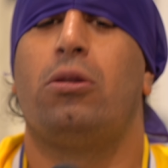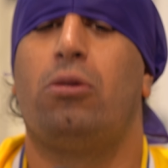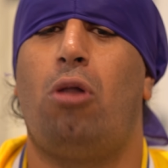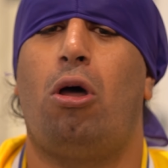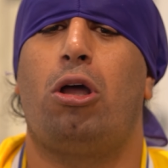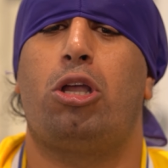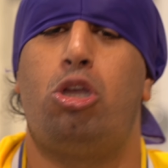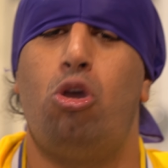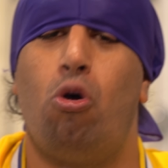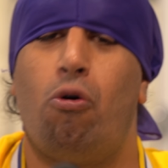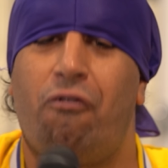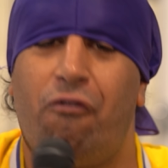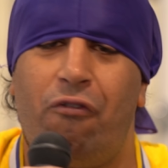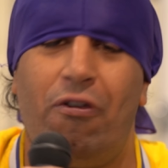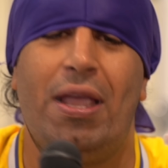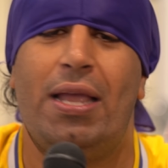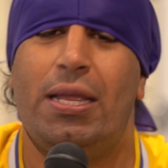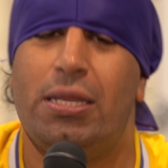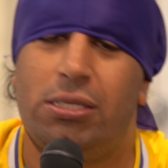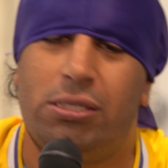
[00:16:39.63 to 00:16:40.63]
Like, your
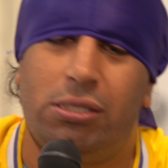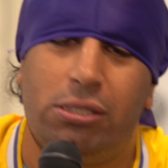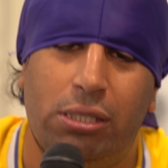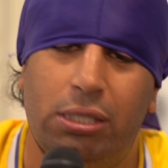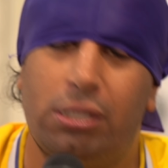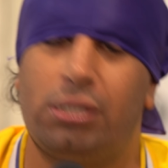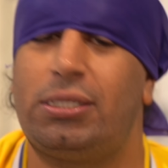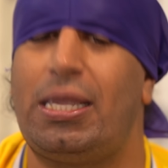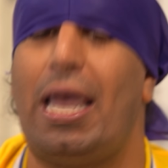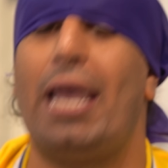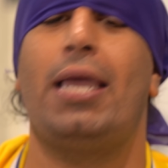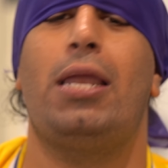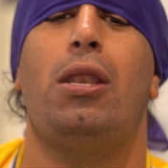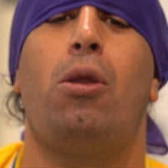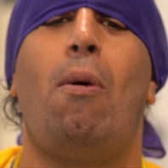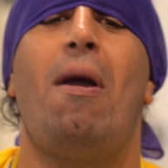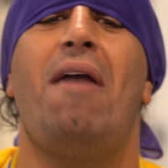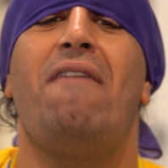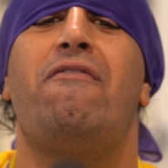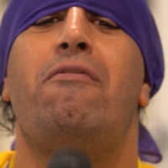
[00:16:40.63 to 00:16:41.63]
fingers taken
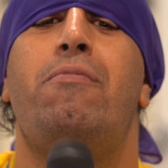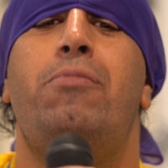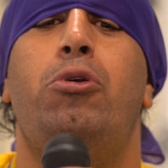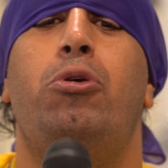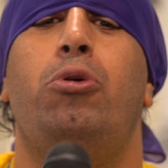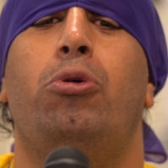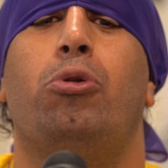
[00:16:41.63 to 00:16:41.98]
away from you.